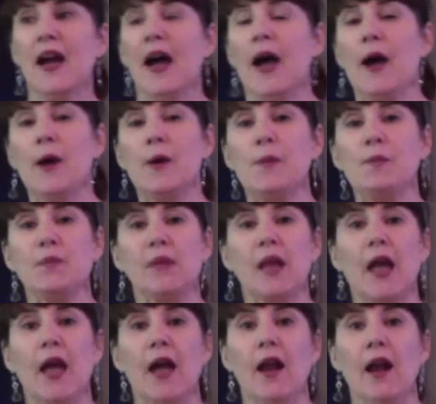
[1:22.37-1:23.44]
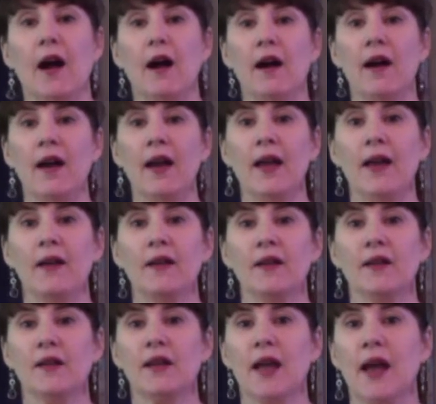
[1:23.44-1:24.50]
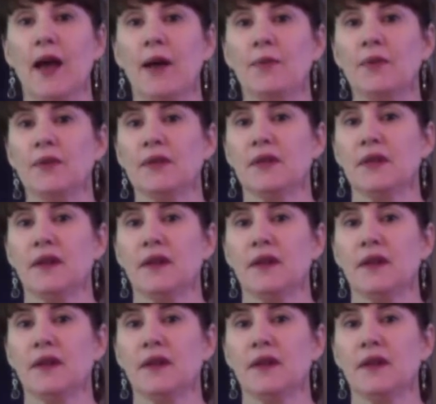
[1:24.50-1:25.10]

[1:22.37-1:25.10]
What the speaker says: And I kept